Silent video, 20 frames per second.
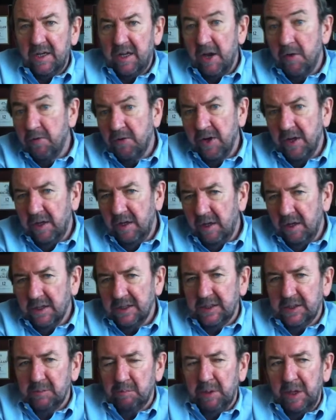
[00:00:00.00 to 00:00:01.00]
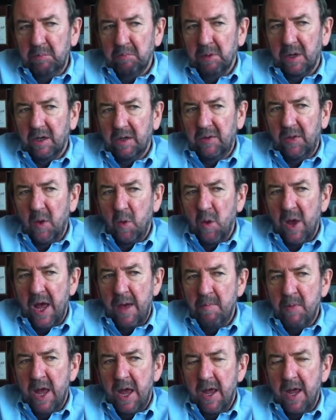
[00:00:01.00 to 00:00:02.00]
I did find lots of people on the
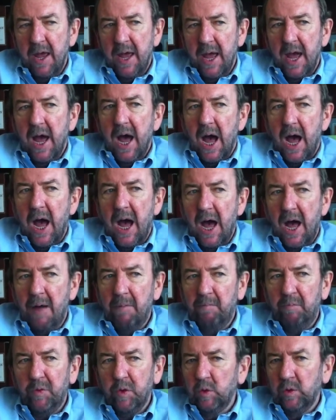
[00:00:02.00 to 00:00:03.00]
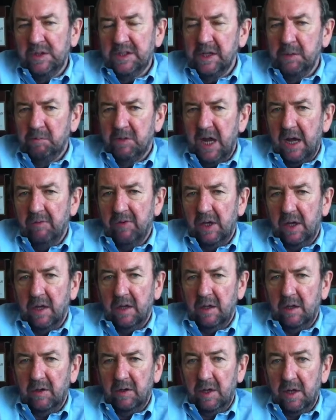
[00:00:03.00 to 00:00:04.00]
web who seem to have a
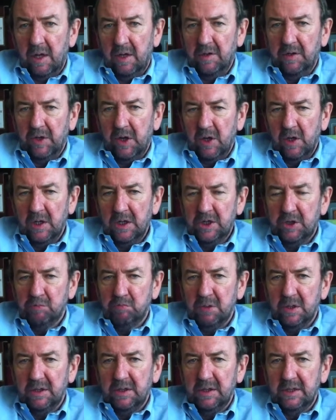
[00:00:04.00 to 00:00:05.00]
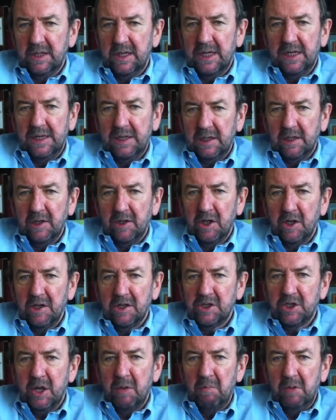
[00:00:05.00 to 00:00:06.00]
lot of knowledge, but a little
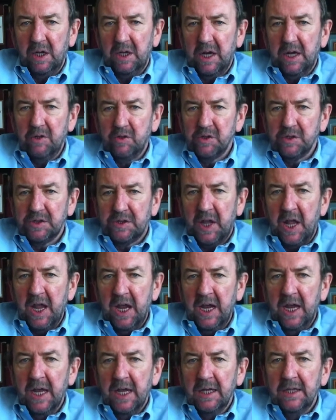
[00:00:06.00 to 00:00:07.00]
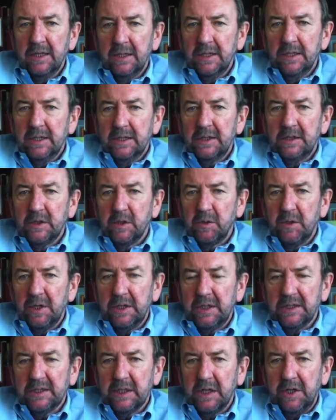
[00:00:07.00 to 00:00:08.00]
knowledge can be a dangerous thing. So
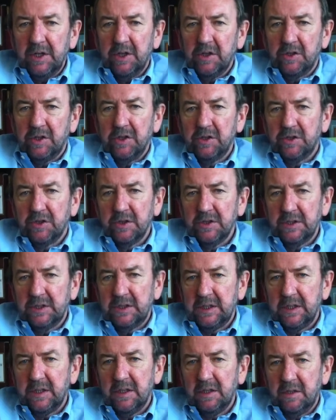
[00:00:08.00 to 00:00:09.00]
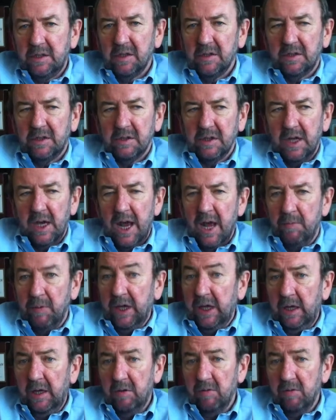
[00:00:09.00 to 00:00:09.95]
I decided to trust Dr. Gholami.